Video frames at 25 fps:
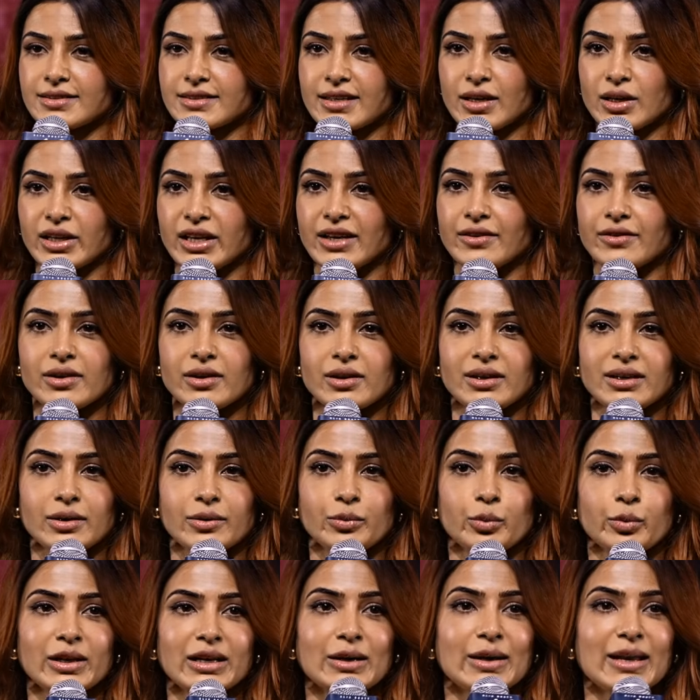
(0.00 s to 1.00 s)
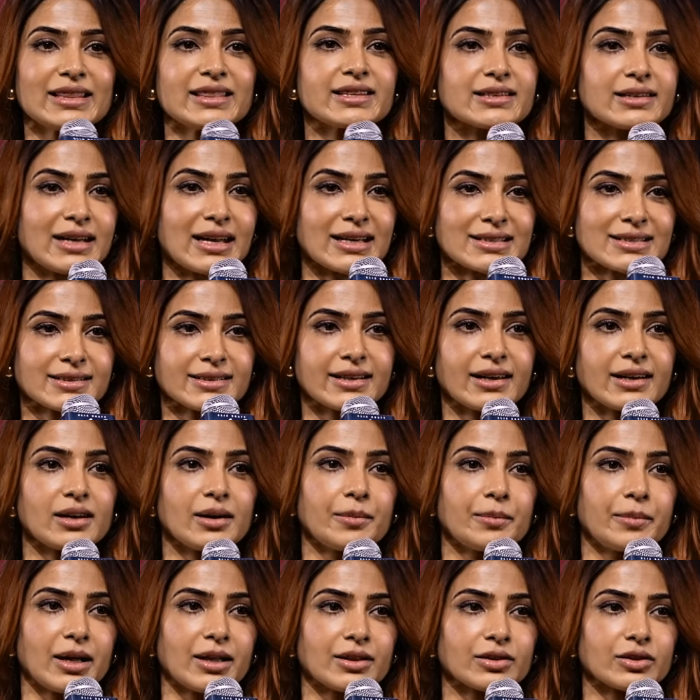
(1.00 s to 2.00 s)
And even with less than a
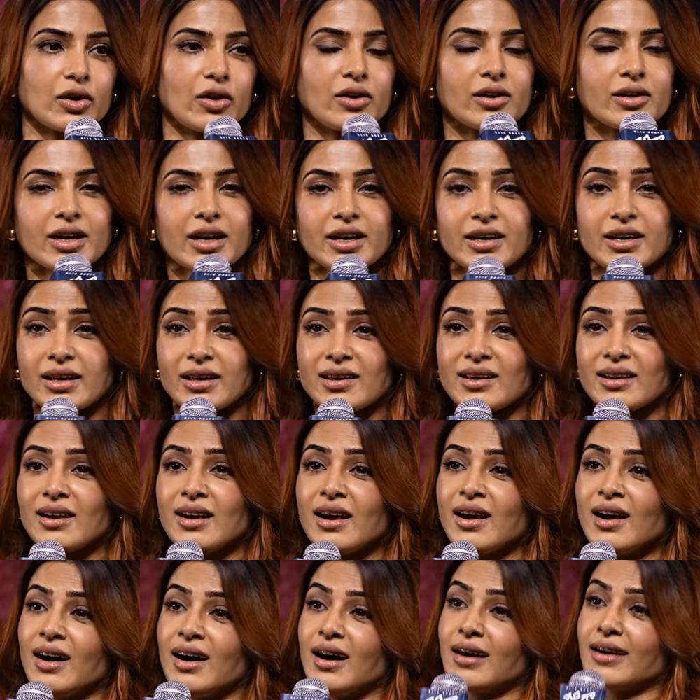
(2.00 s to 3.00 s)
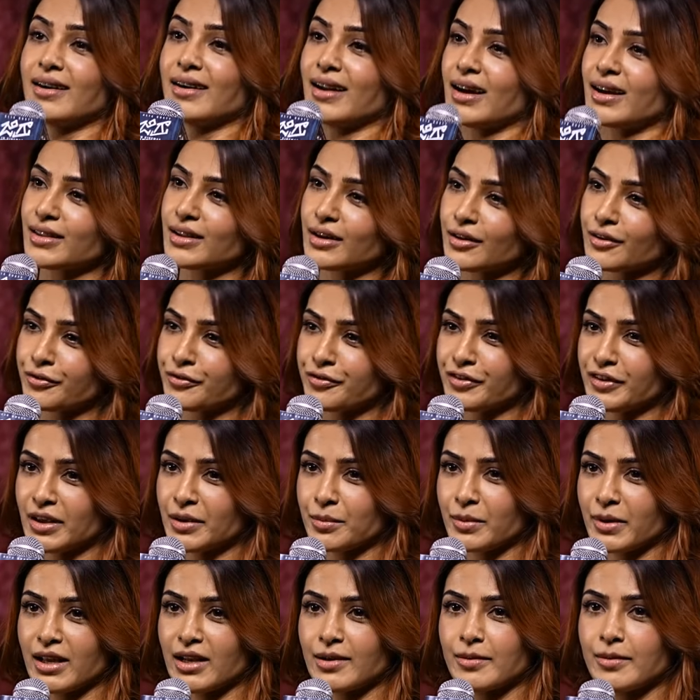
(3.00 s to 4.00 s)
month already, another
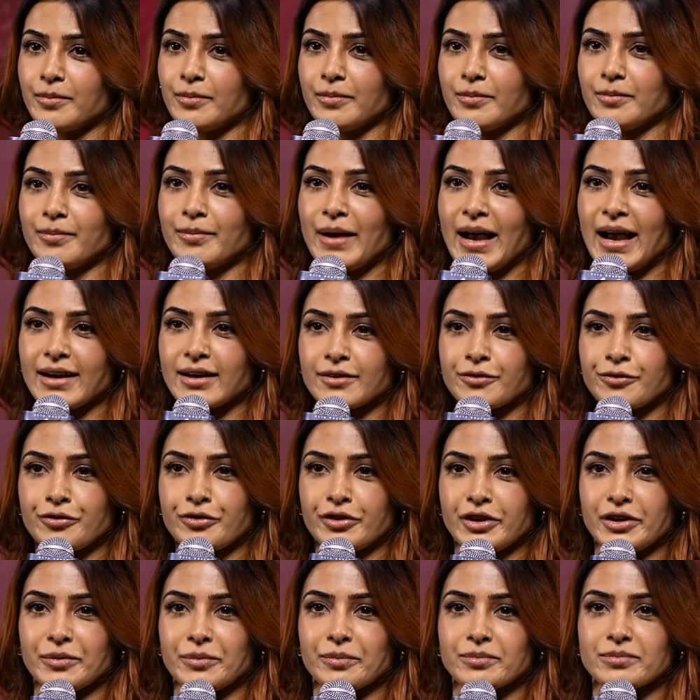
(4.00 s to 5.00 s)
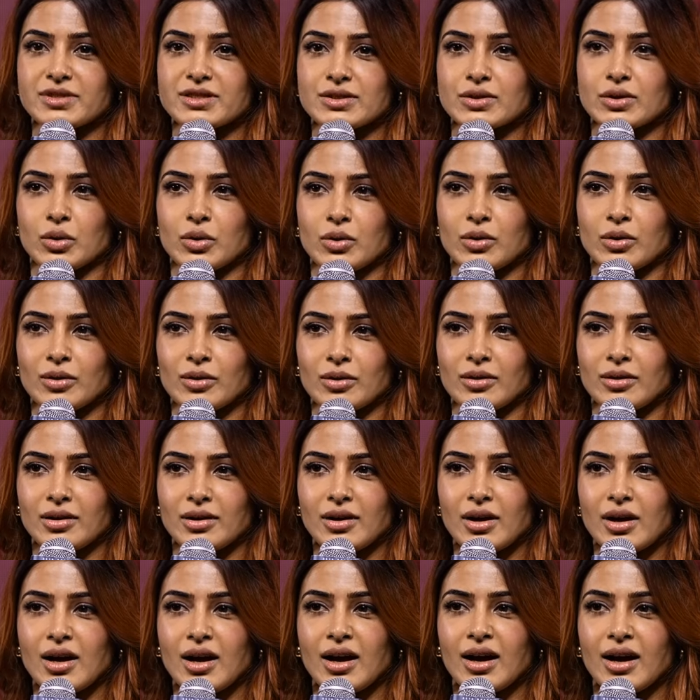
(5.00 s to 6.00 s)
female-backed film. So
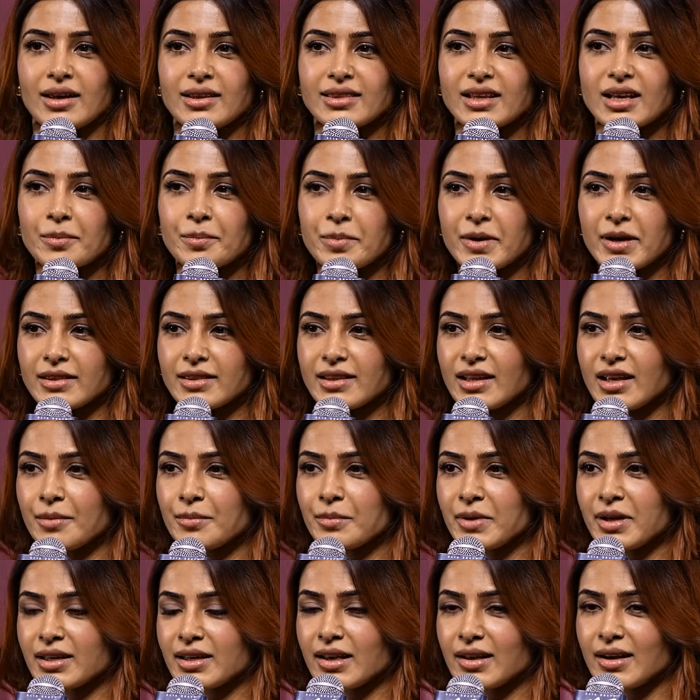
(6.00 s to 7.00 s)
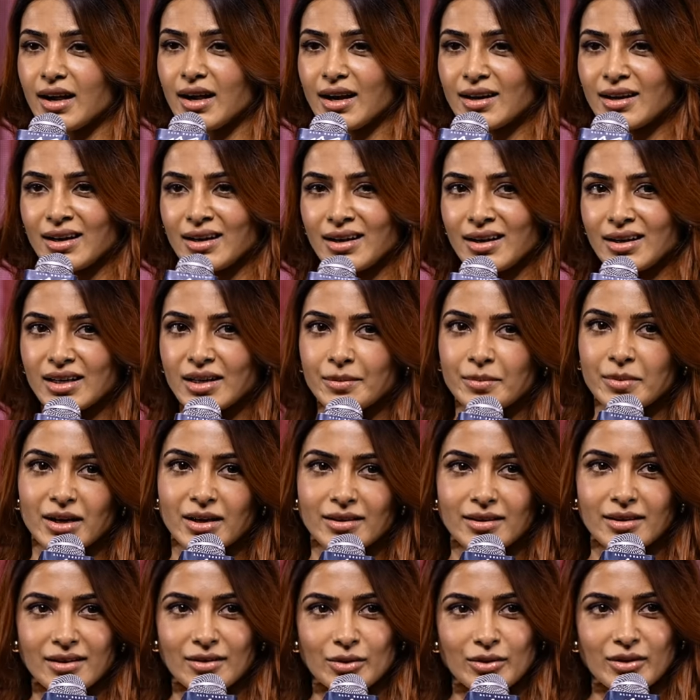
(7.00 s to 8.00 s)
I think prati ammayiki Rana lanti
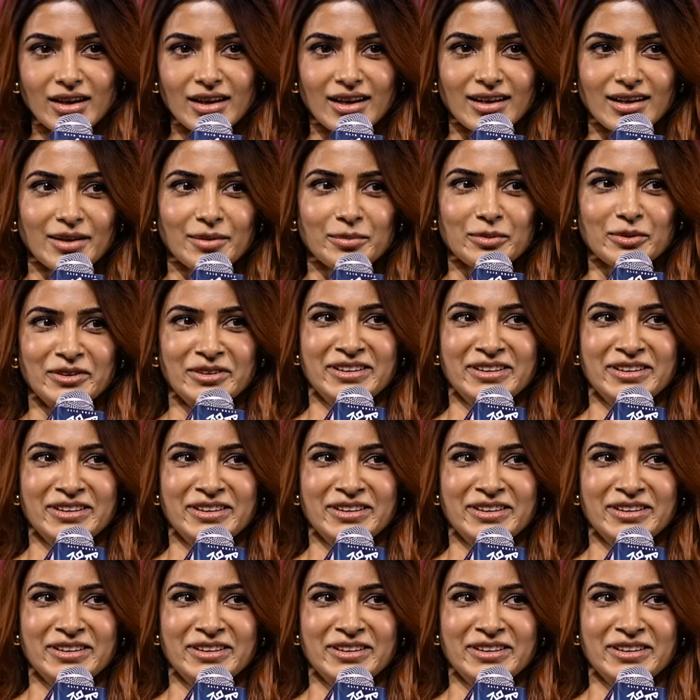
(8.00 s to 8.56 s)
brother undalemo.